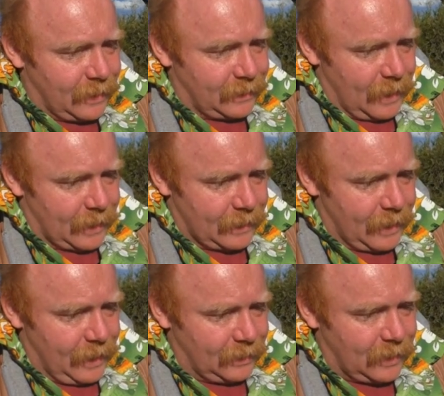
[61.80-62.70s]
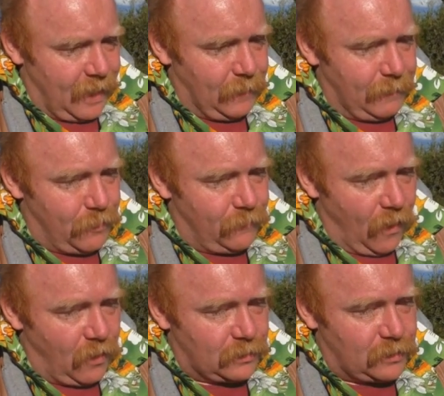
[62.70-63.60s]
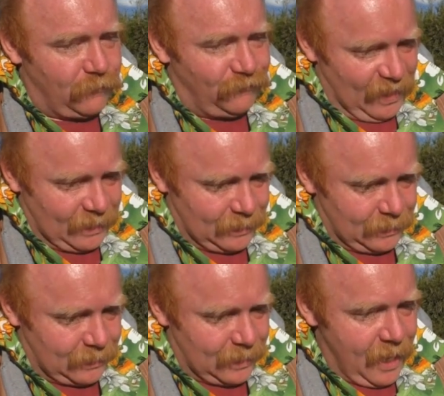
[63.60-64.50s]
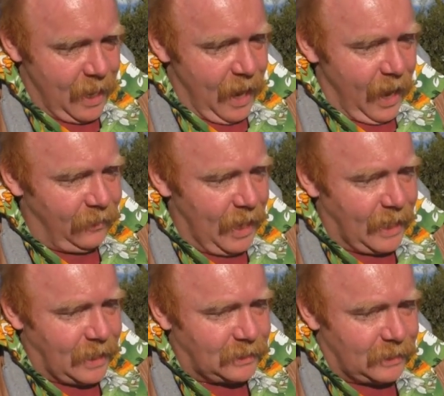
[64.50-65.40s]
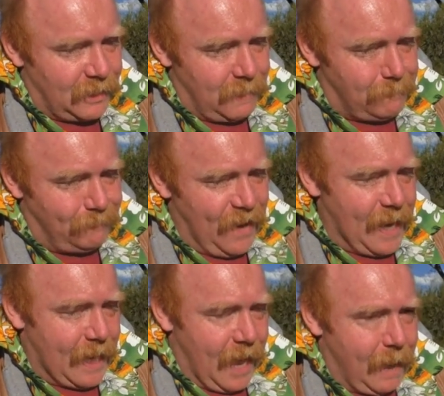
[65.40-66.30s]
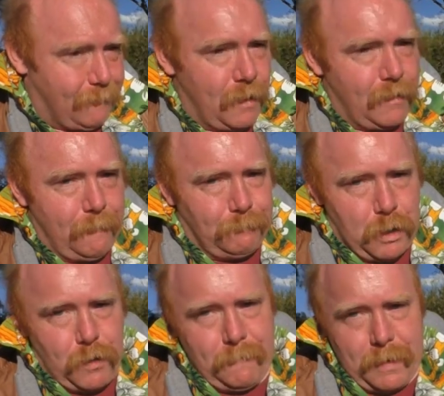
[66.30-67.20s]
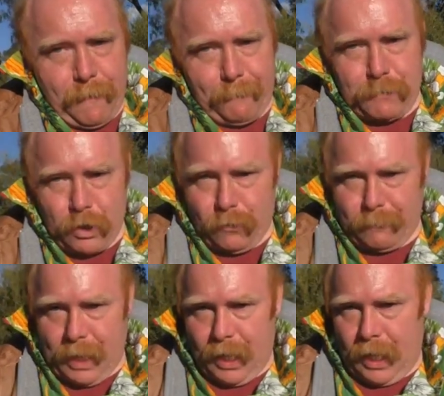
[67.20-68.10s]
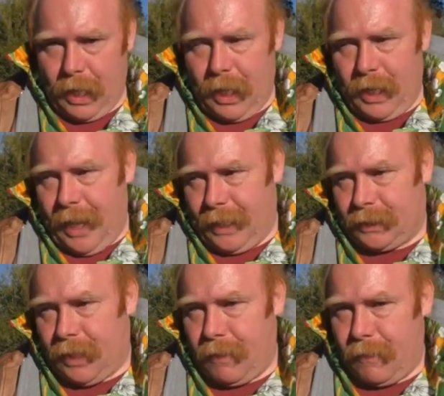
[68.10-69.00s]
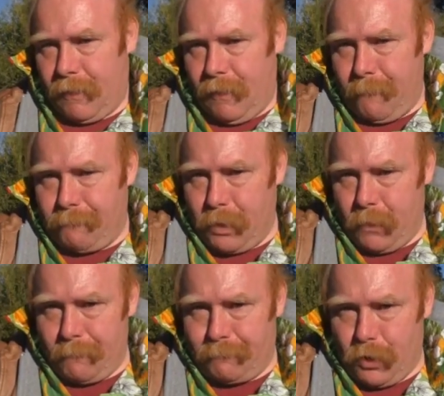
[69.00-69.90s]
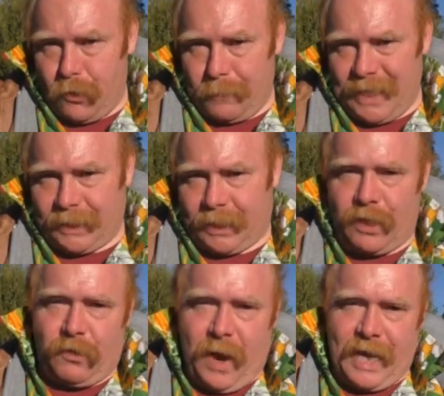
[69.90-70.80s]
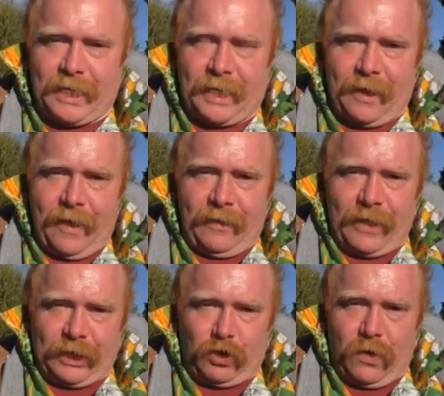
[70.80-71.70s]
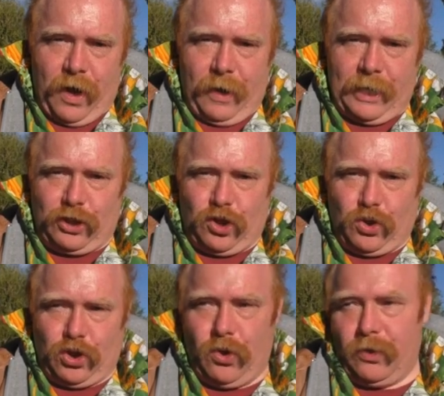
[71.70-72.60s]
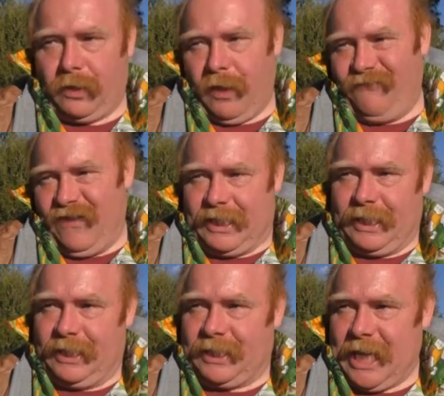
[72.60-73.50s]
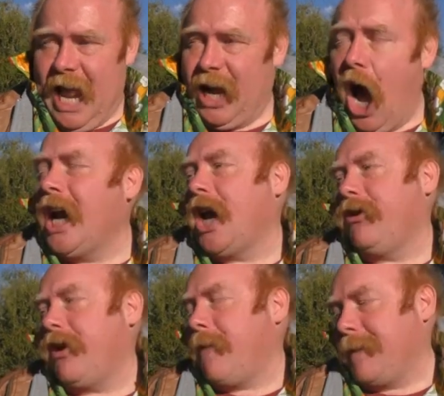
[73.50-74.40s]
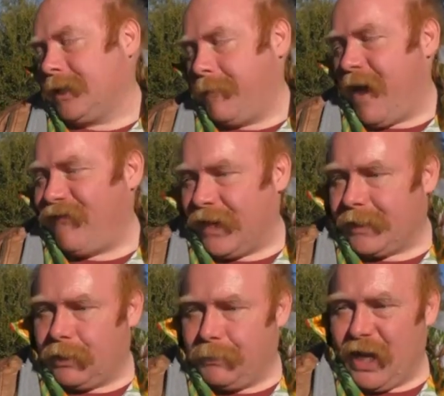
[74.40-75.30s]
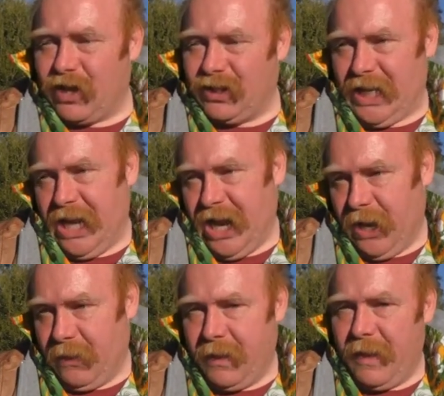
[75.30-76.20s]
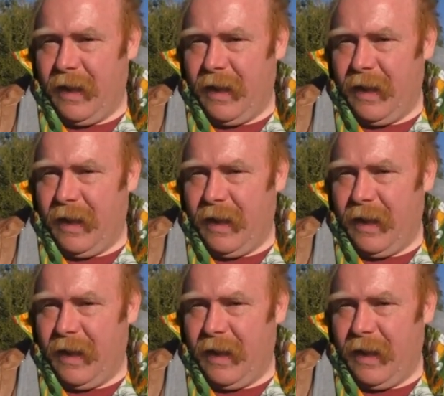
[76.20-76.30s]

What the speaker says: the duck eggs, can we move on to pheasants? Are they considered fair game? Boom, boom. Yes, boom, boom. Insinuating that you're going to shoot the pheasants. And I don't know much about pheasants because, you know,